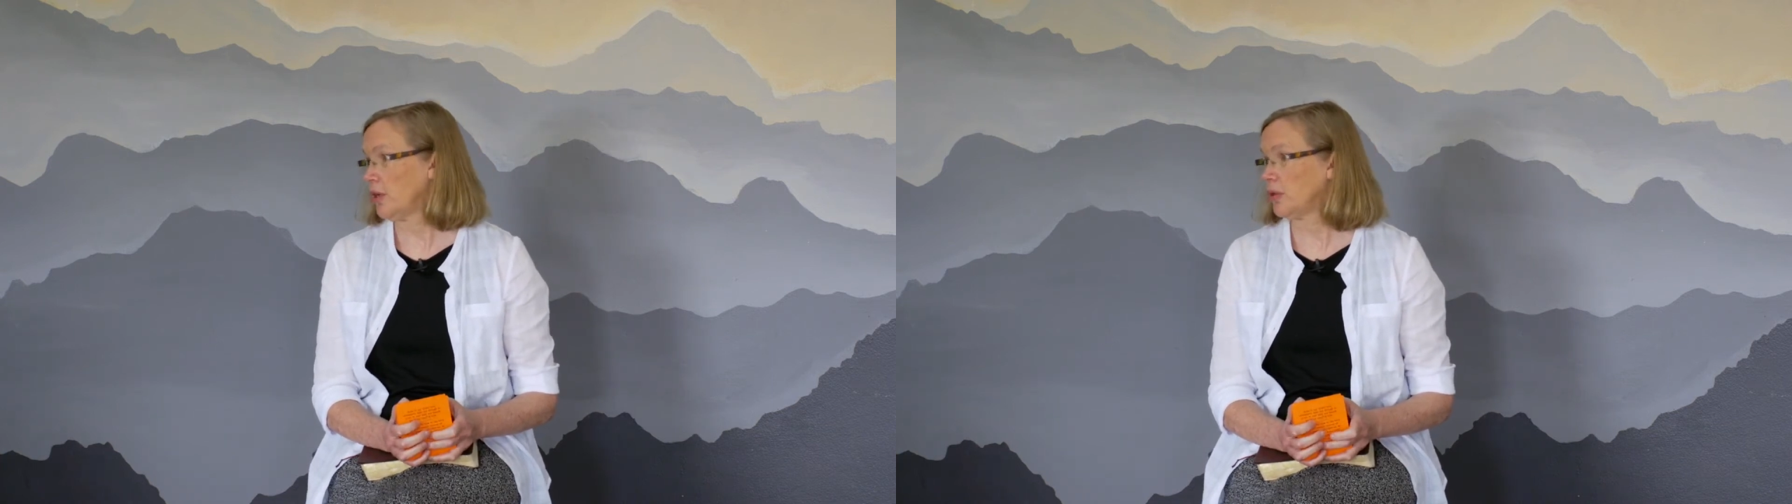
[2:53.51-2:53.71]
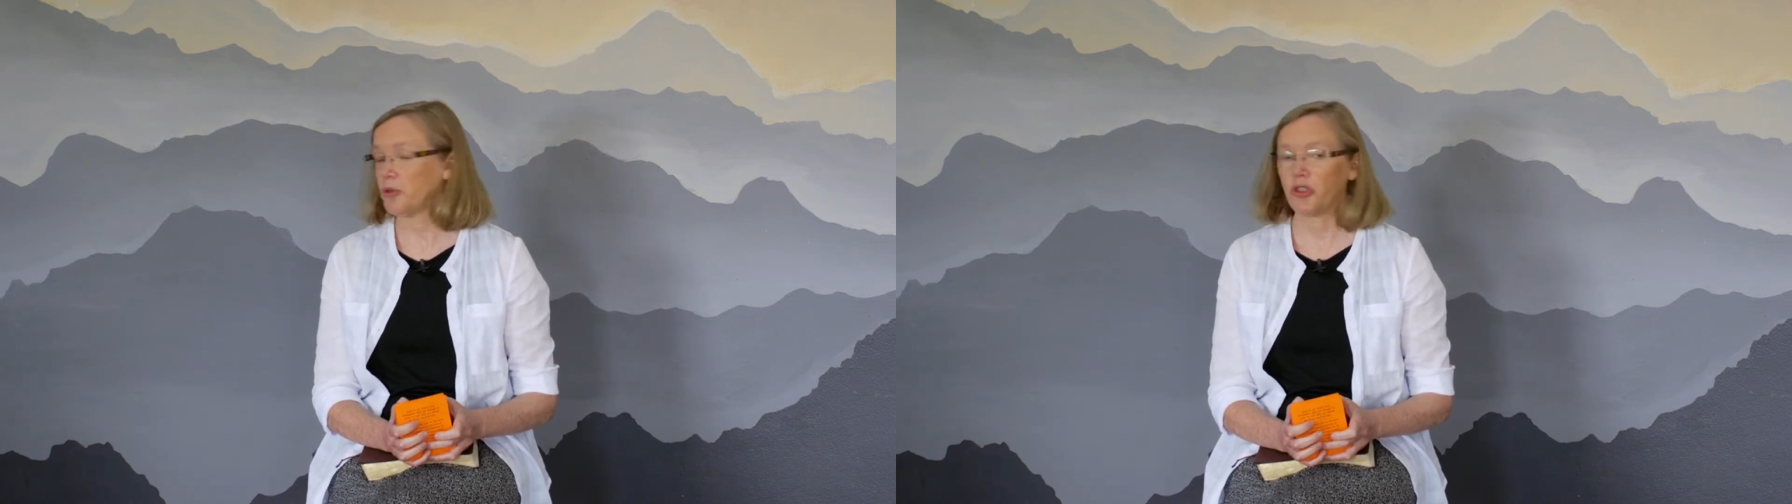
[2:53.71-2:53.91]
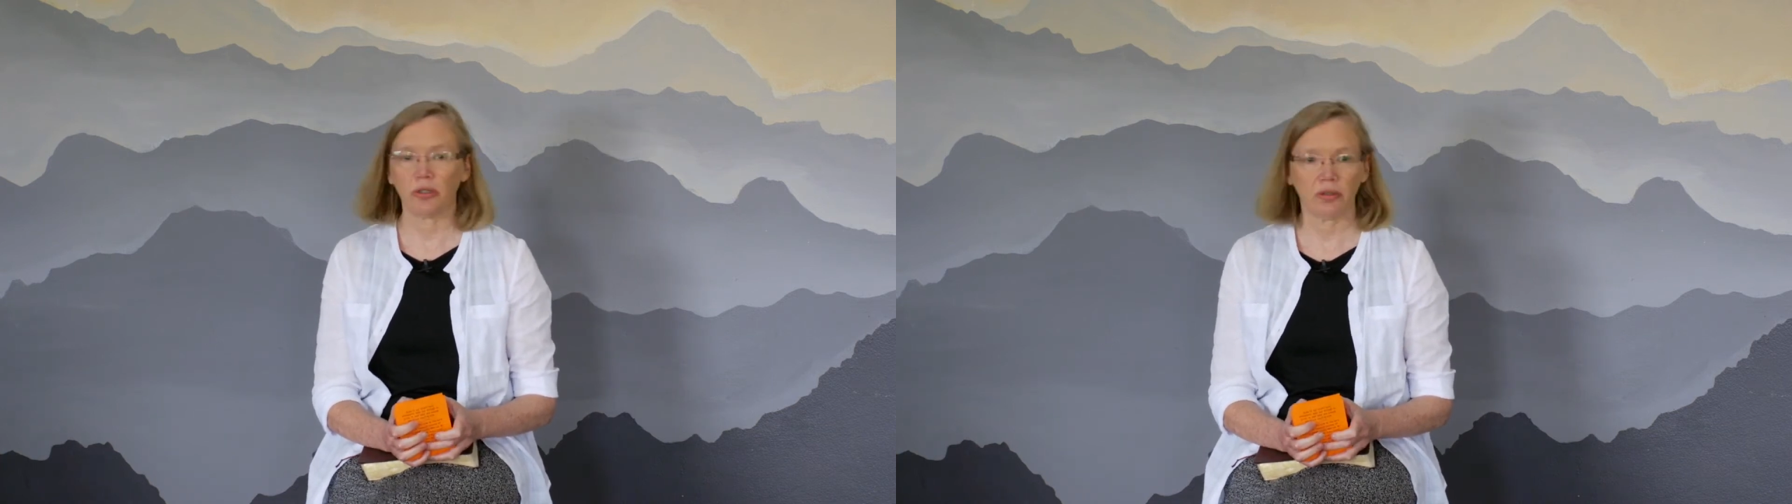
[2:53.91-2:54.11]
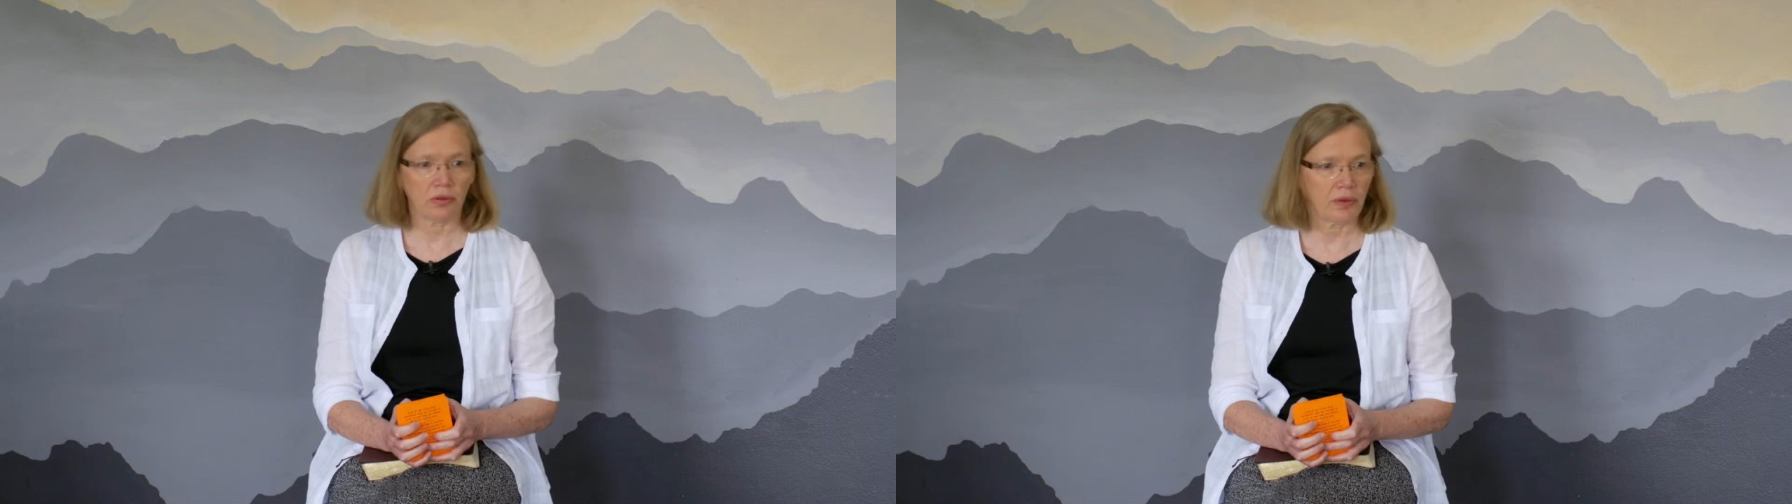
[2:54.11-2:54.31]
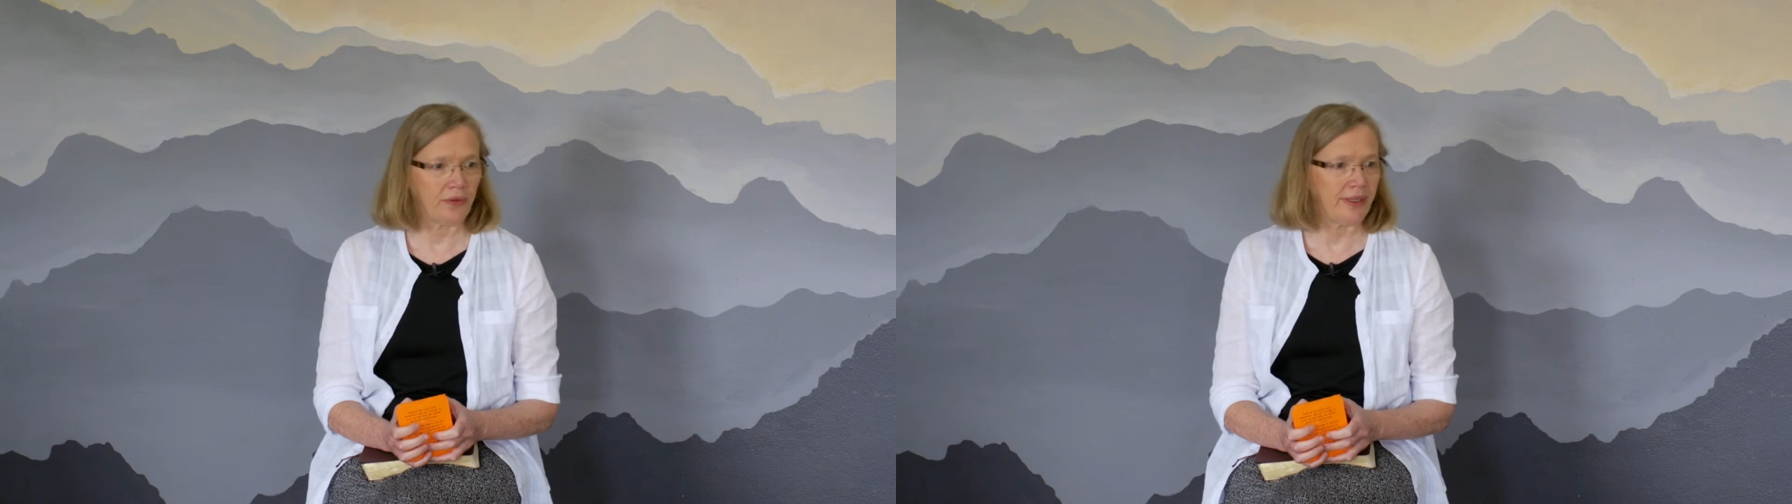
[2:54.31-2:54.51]
or
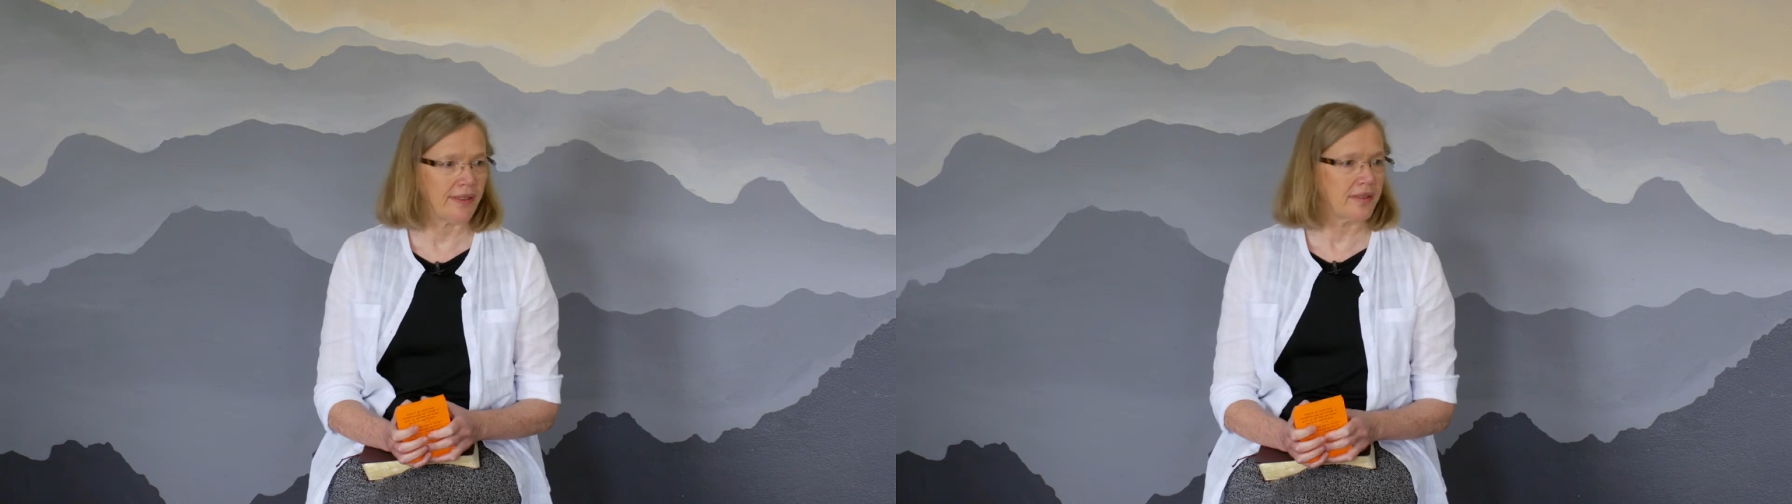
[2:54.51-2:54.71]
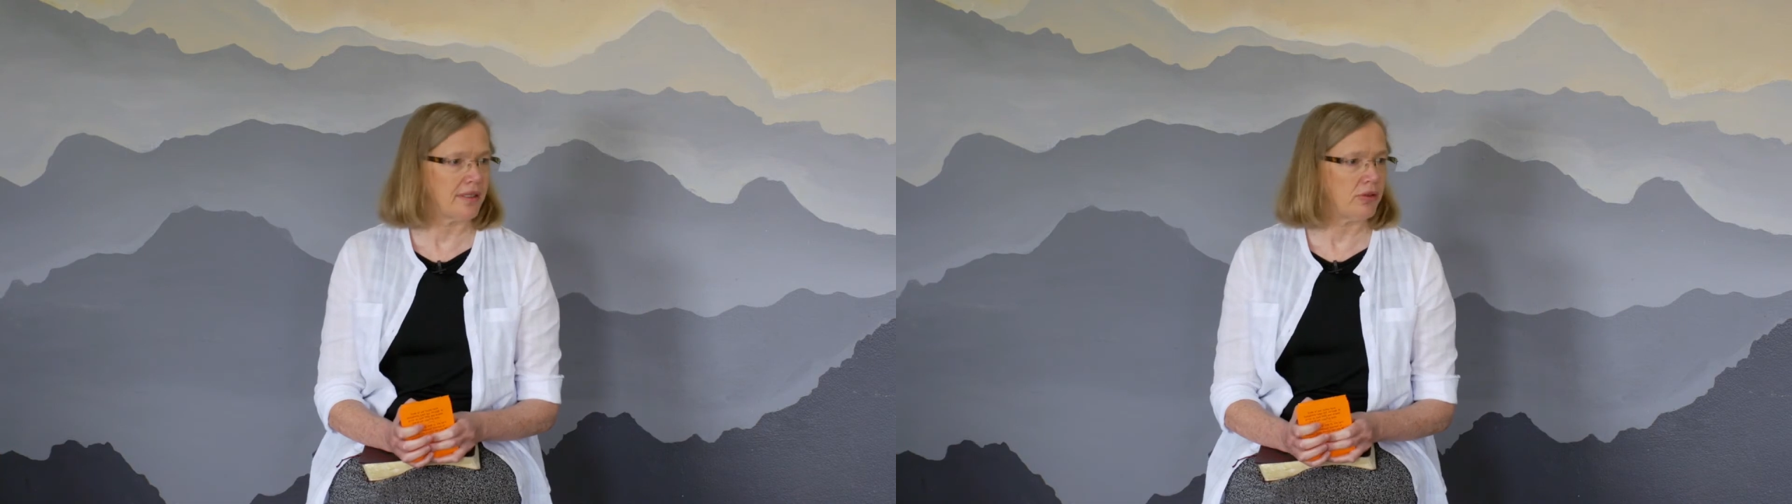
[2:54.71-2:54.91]
geography lesson,